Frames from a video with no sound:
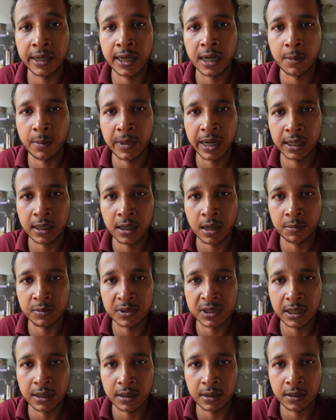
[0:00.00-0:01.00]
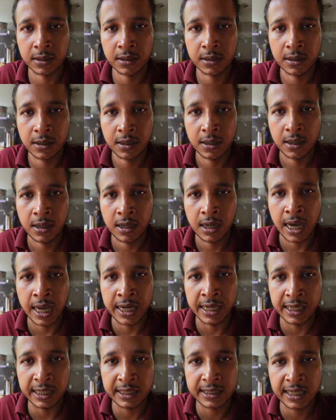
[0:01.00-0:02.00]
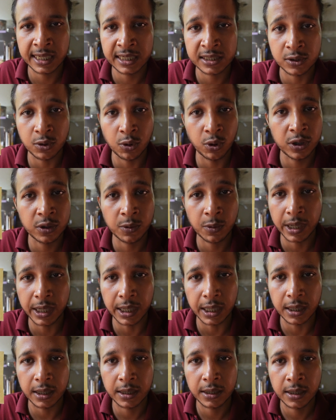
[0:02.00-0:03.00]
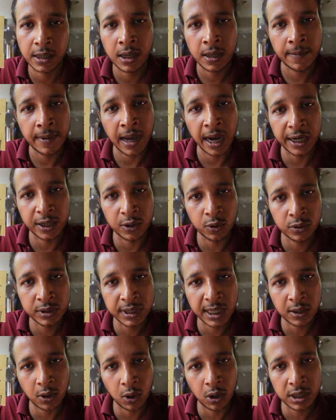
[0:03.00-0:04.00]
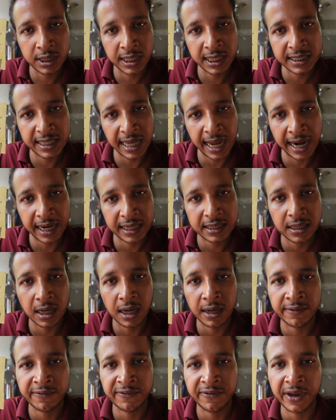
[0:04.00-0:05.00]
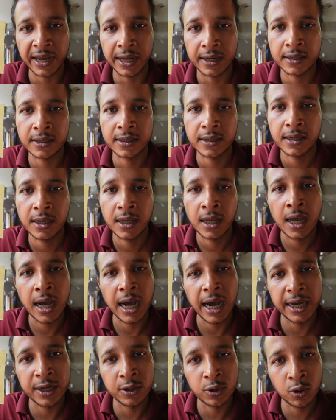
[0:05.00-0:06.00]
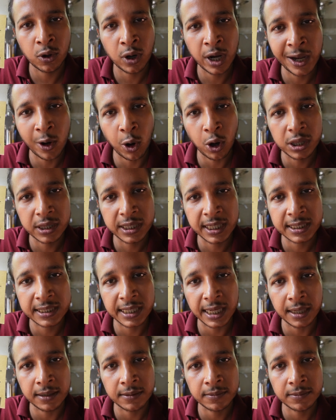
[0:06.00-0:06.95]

real man comes in and he says, Don't worry. I know that all these acts are fake. I know all these